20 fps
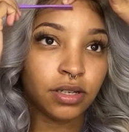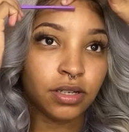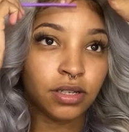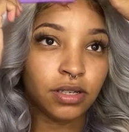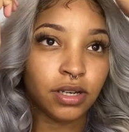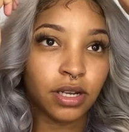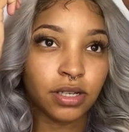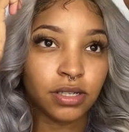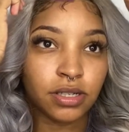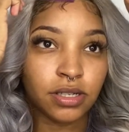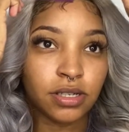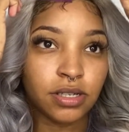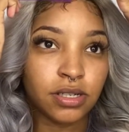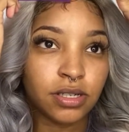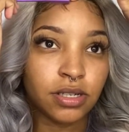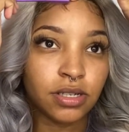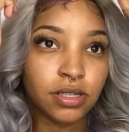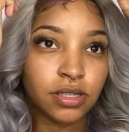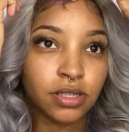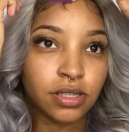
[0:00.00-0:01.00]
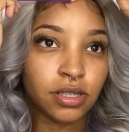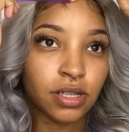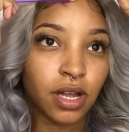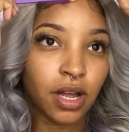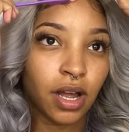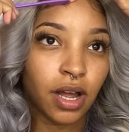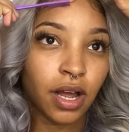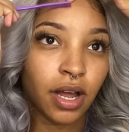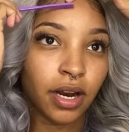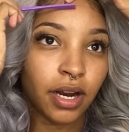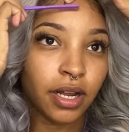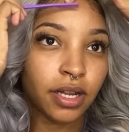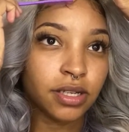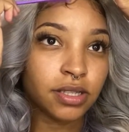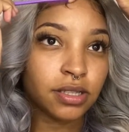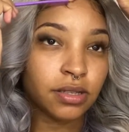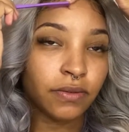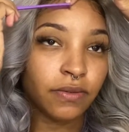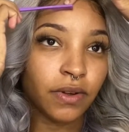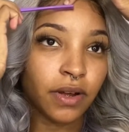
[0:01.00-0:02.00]
That's just a hot
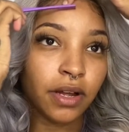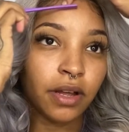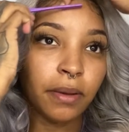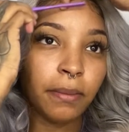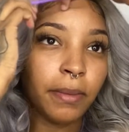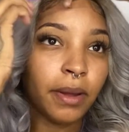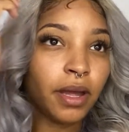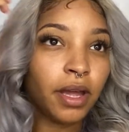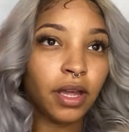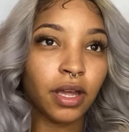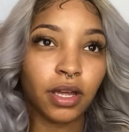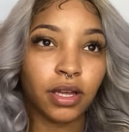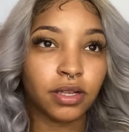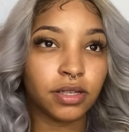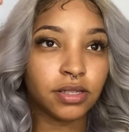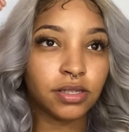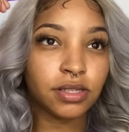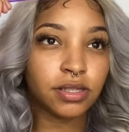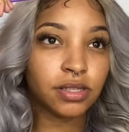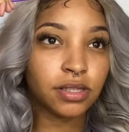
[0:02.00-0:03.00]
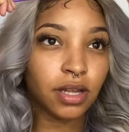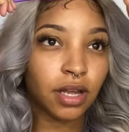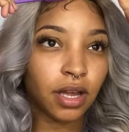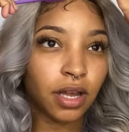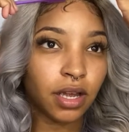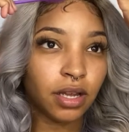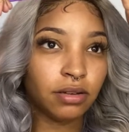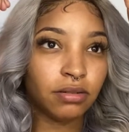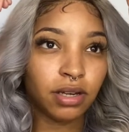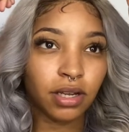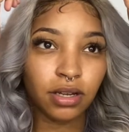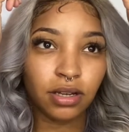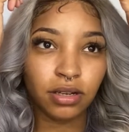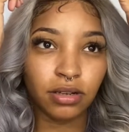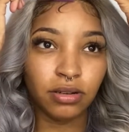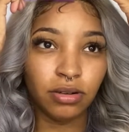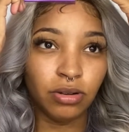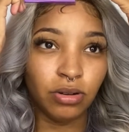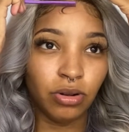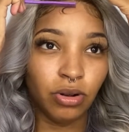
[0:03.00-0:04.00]
ass fucking mess. Like,
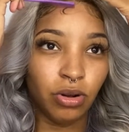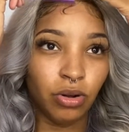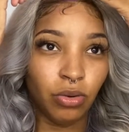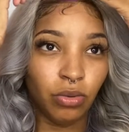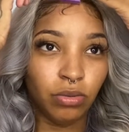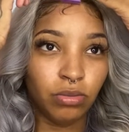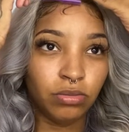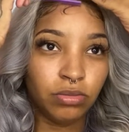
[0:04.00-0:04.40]
no.